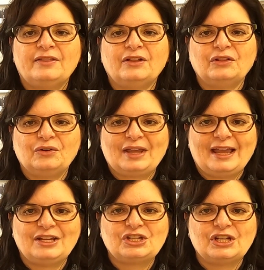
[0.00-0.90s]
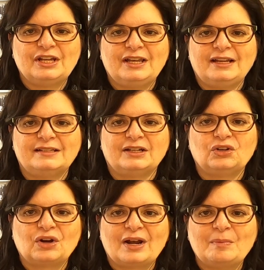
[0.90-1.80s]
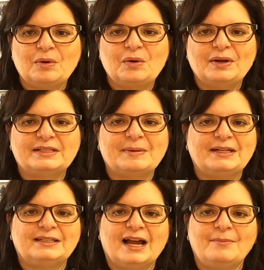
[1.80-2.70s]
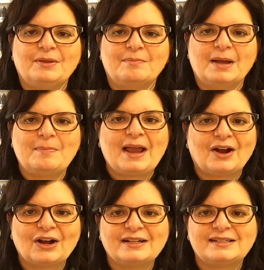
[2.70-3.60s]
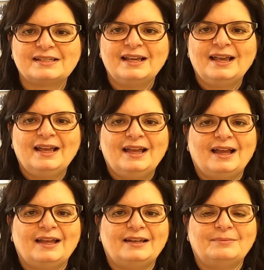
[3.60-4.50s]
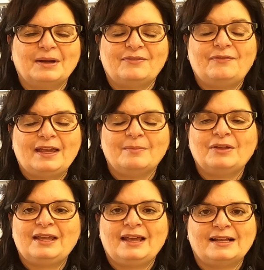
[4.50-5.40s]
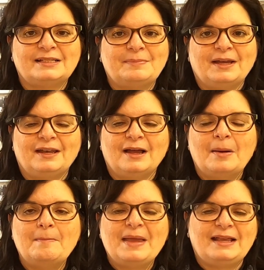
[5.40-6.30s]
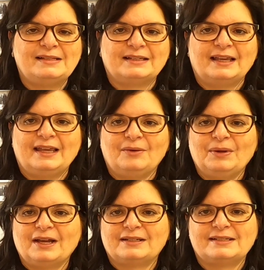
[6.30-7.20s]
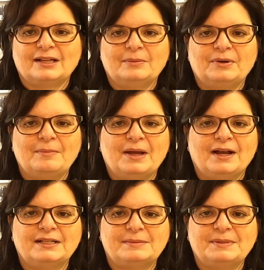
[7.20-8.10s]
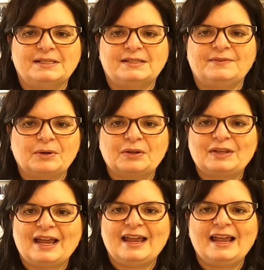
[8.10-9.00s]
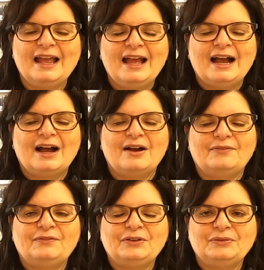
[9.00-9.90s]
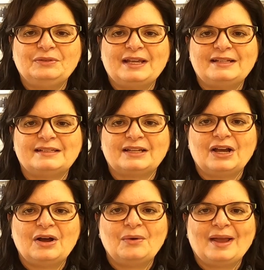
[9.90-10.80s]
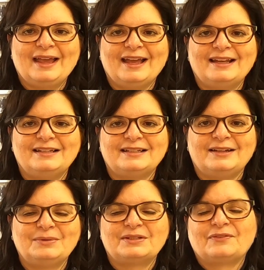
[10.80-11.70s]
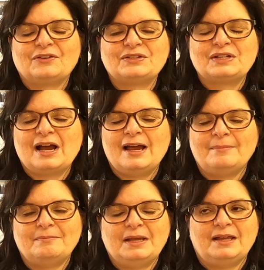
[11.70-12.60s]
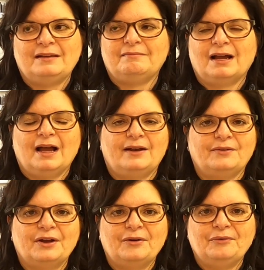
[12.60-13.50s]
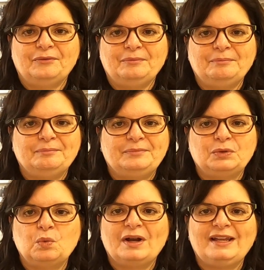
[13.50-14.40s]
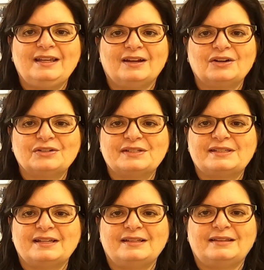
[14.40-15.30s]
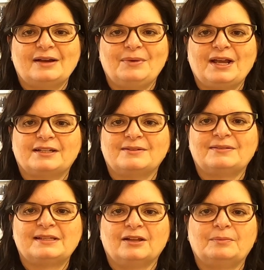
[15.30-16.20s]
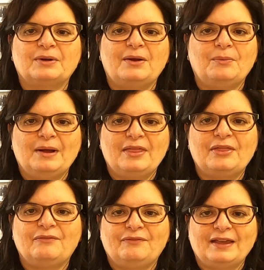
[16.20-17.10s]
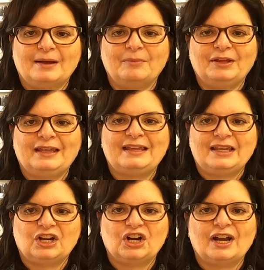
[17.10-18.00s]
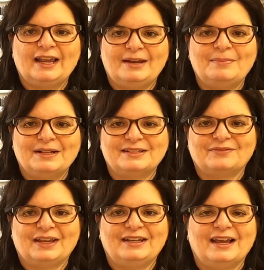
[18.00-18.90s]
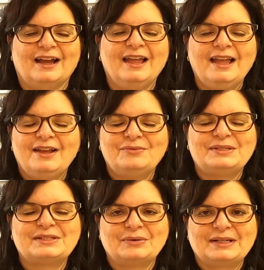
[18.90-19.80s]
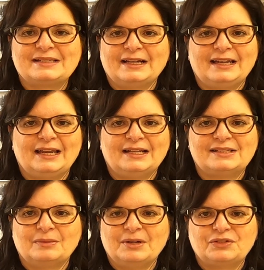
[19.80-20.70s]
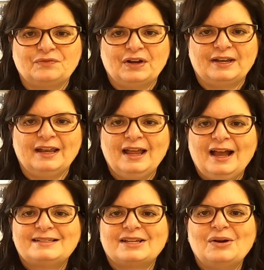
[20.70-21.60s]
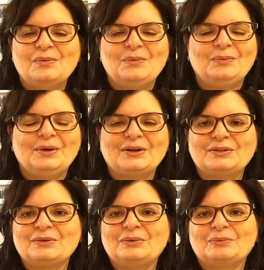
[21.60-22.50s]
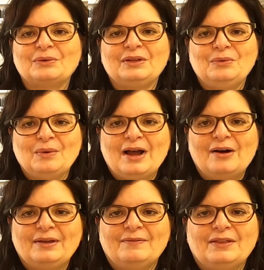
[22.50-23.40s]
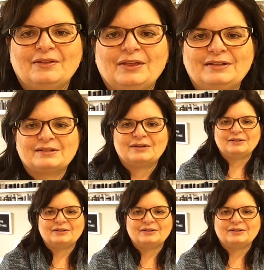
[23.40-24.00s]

the location is incredible, and spending time with my parents and my family has been amazing. We got to celebrate my husband's birthday a few days ago, and it was the first time in, I don't know, 20 years that we got to celebrate with family here in Pennsylvania. It was so exciting and so much fun. So we are doing really well, even though things are